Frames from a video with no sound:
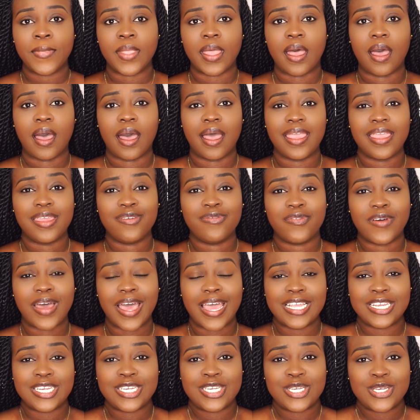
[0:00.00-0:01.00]
uh, if
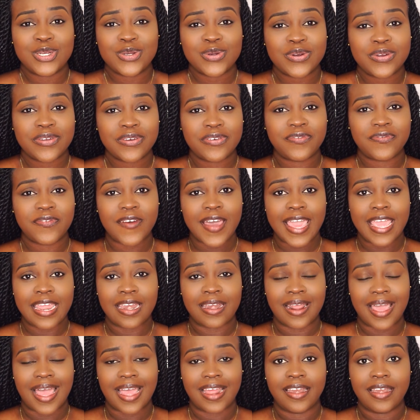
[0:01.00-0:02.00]
I should
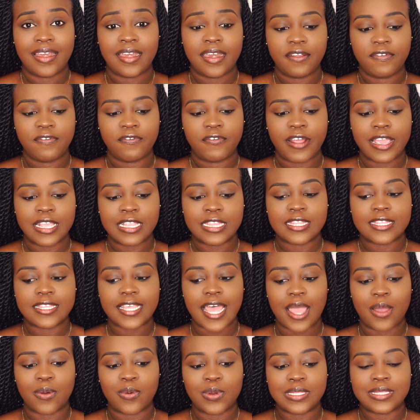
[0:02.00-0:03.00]
find a difference
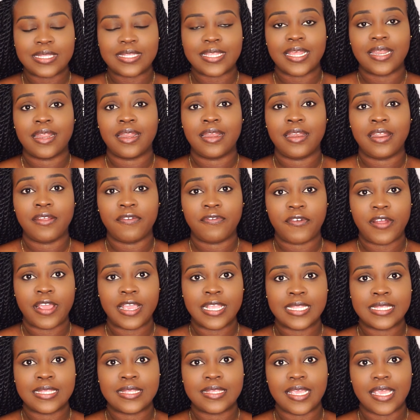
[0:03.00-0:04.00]
I would say the
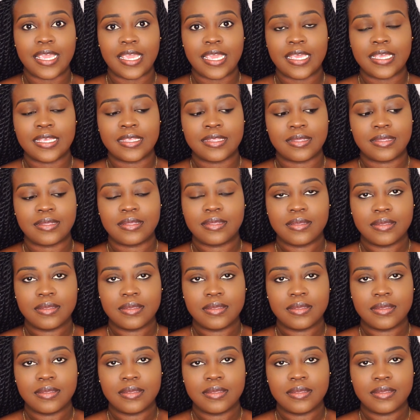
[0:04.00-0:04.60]
difference is